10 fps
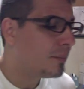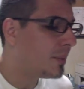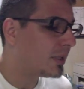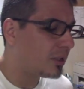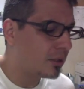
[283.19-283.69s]

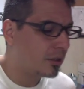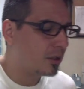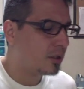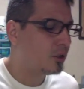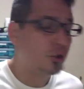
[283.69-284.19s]
But
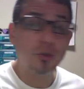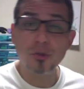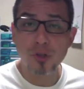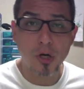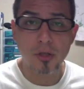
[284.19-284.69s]
to
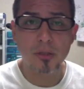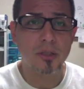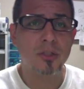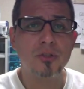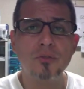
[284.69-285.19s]
chart
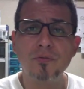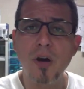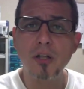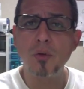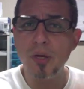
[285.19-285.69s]
is to
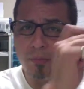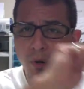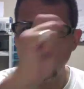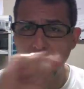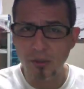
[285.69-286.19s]
follow and
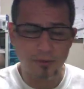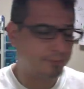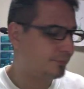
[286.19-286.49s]
mark.